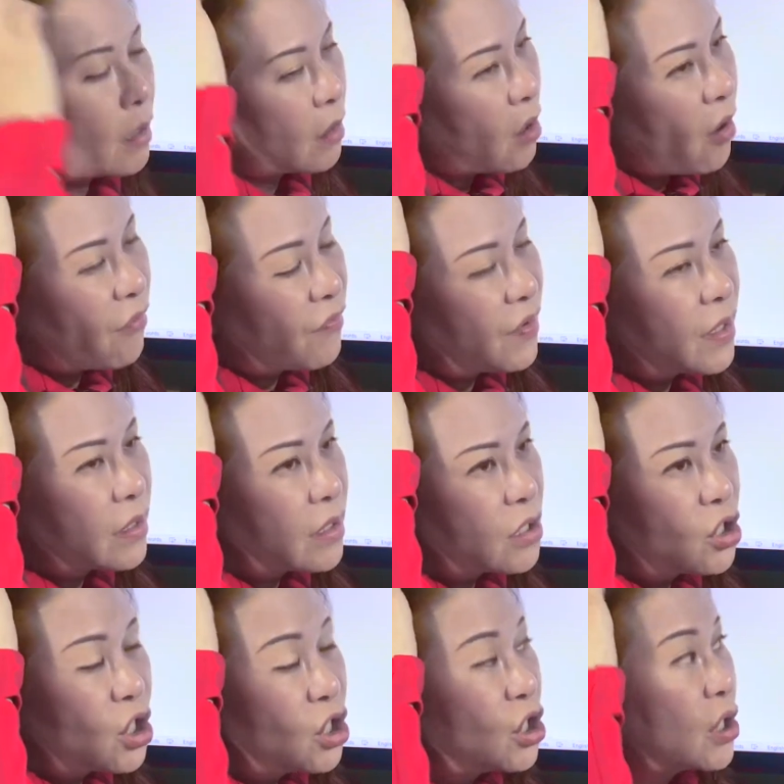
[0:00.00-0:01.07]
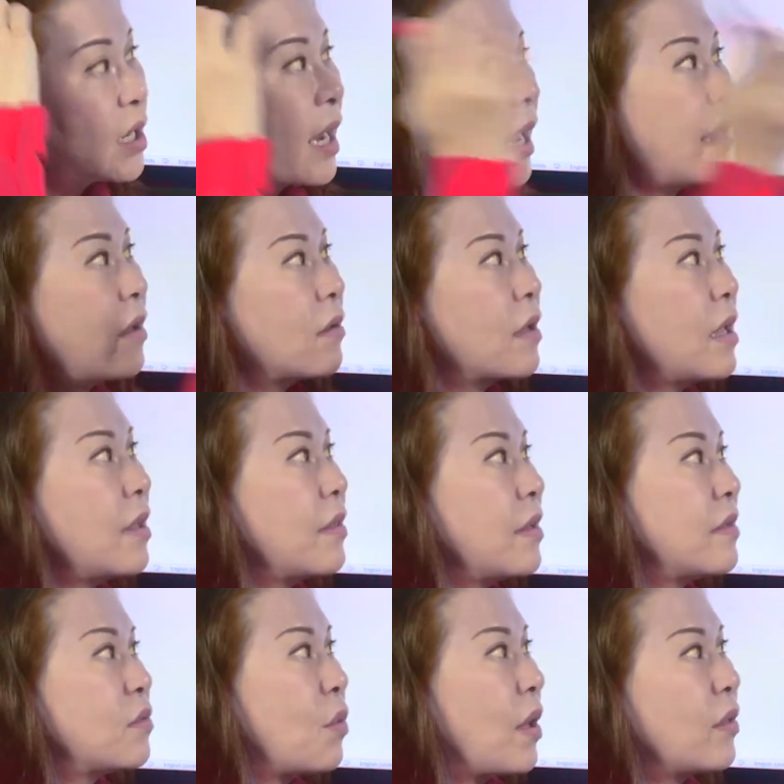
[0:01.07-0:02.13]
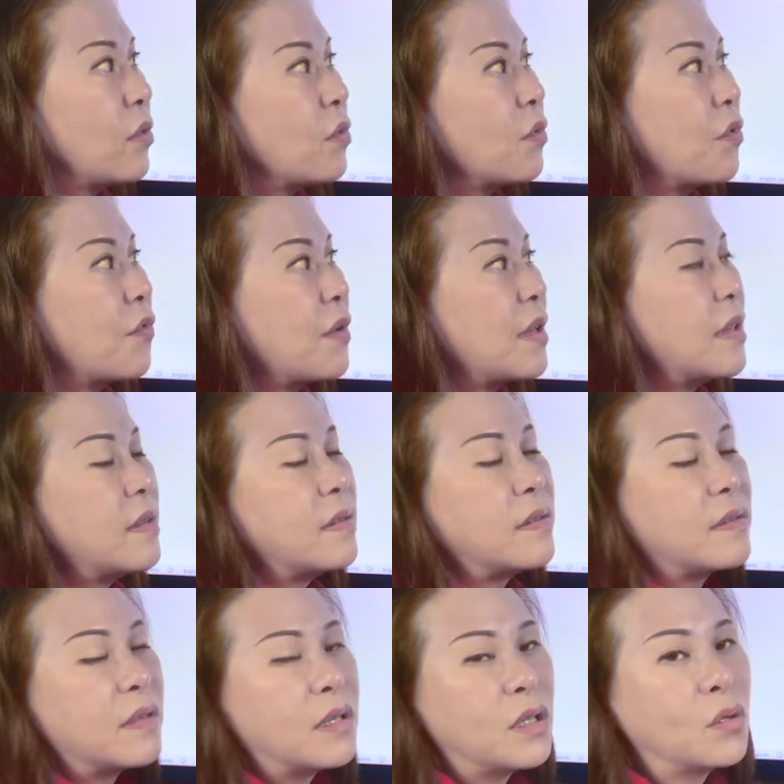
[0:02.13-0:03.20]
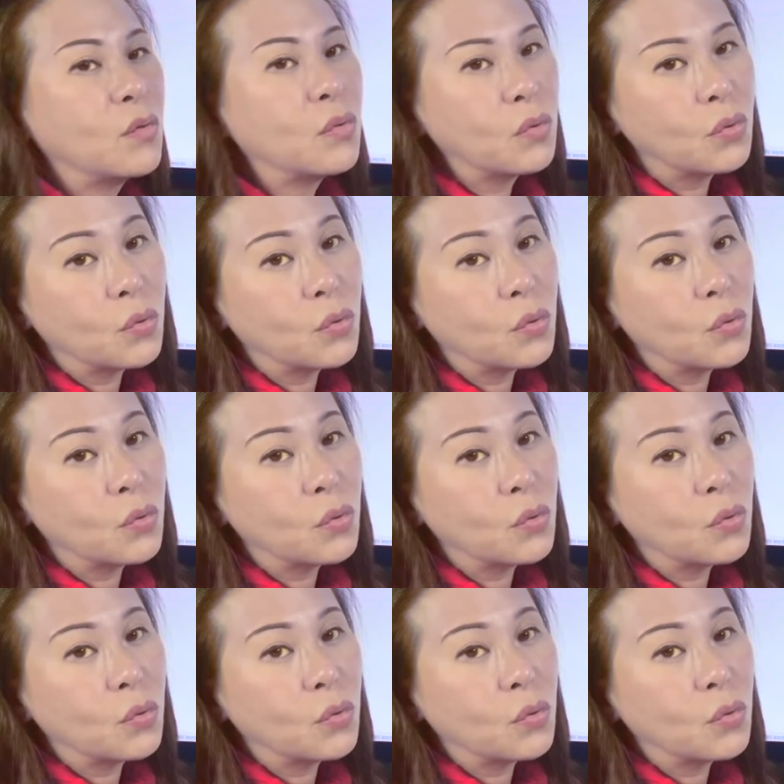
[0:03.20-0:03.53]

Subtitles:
convert the changing line, okay, this 1, 2, 3, this is the new